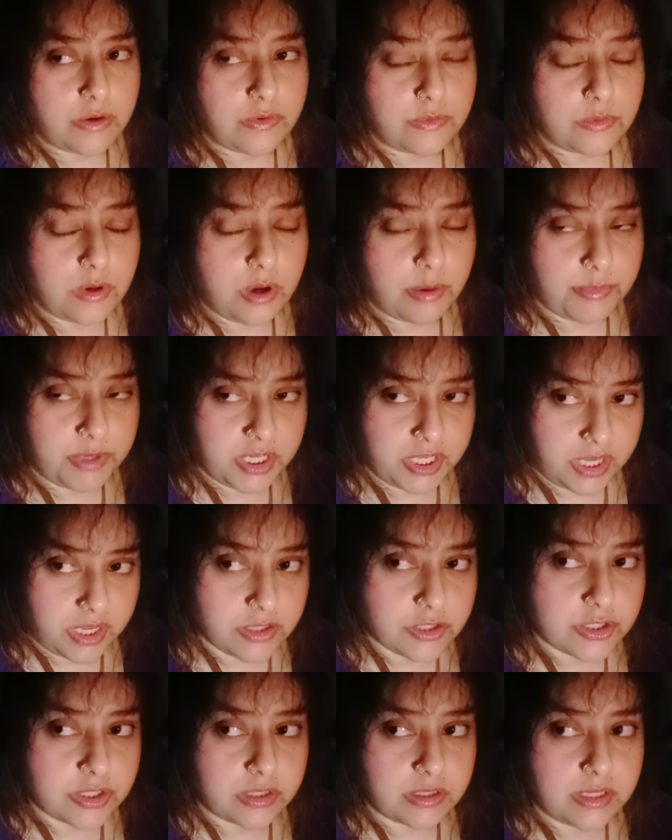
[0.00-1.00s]

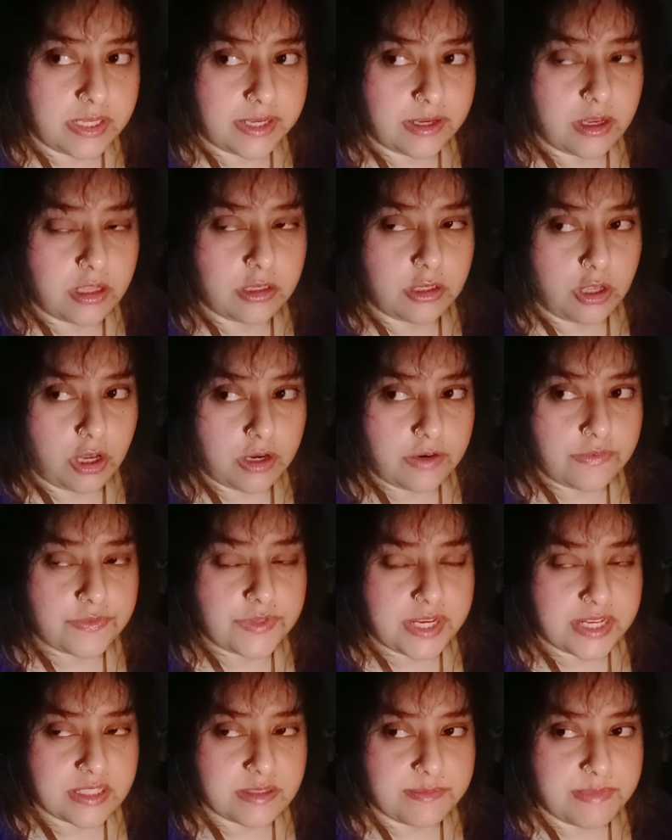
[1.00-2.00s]
communication. Like a lot of
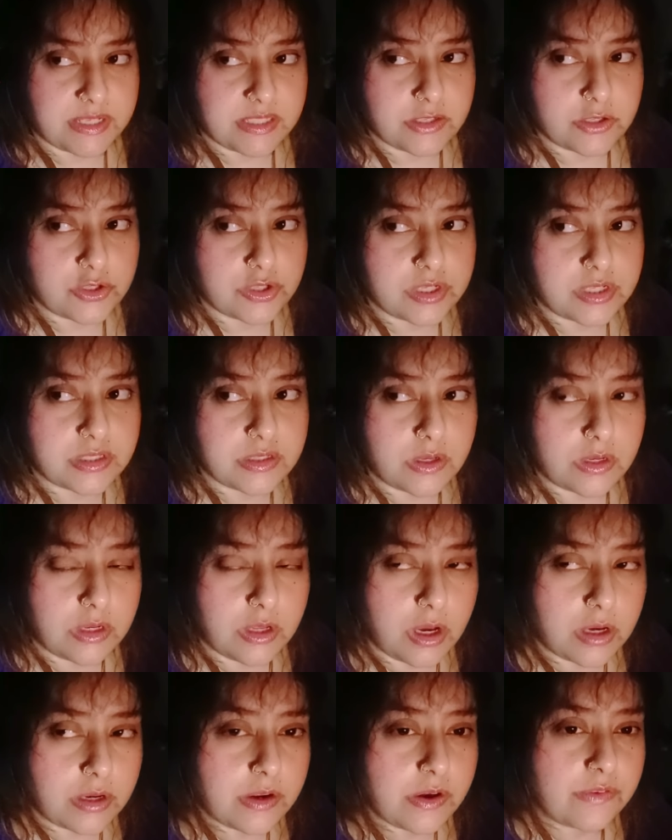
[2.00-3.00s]
text messages, a
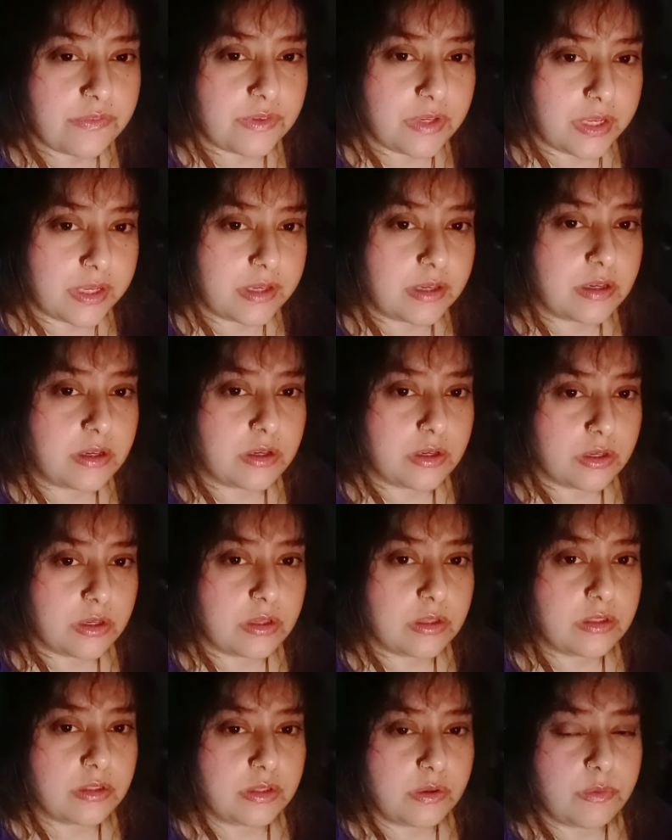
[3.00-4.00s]
lot of like,
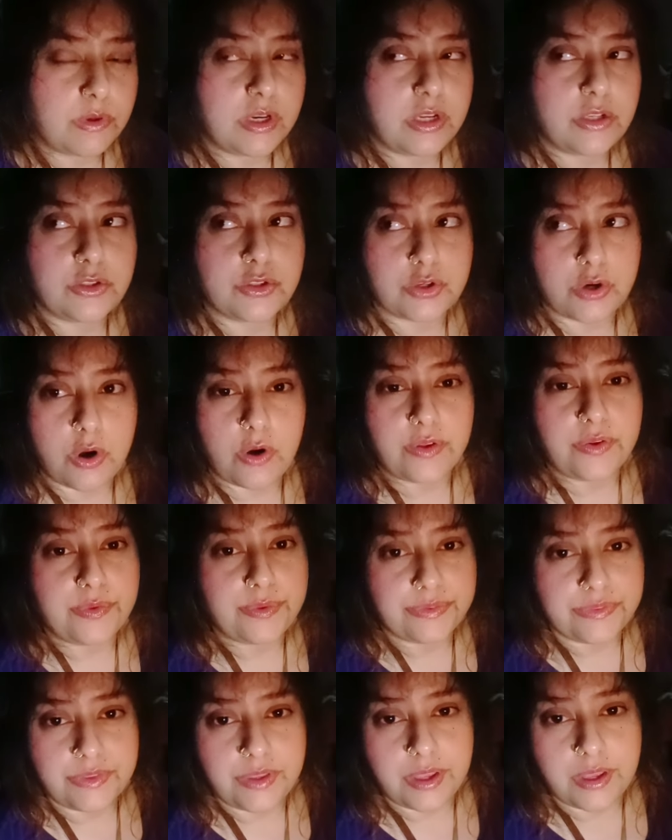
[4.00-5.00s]
they want to draw you
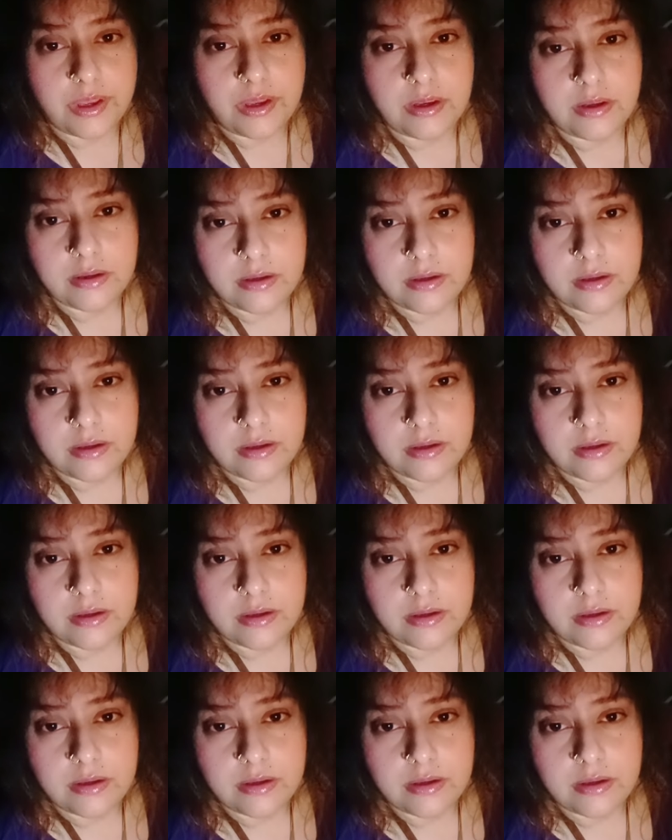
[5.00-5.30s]
in there.